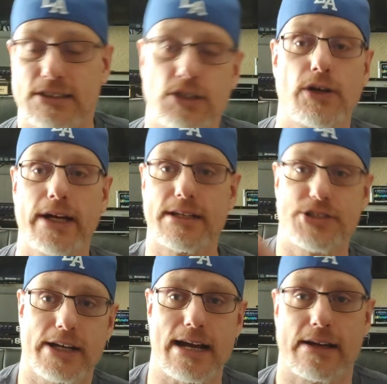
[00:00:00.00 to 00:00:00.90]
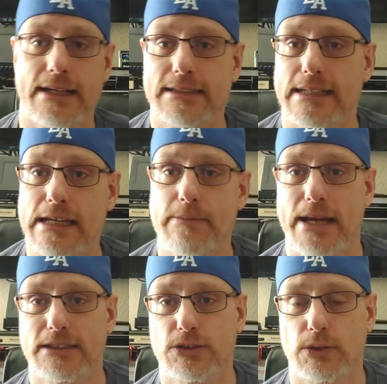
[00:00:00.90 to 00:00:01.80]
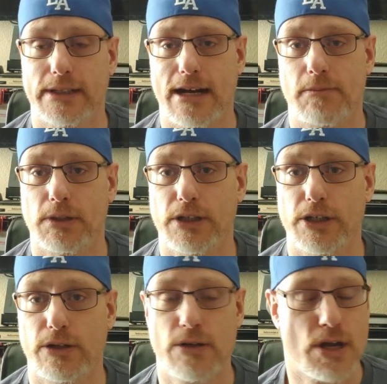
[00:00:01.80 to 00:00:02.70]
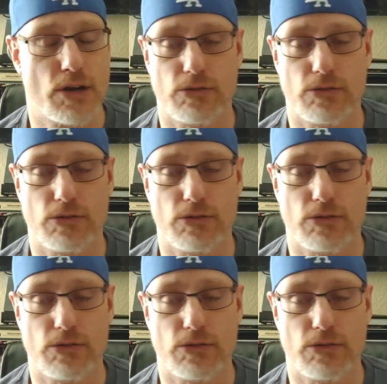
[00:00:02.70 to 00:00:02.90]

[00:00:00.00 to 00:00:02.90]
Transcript: So go ahead and check out his eBay store down below.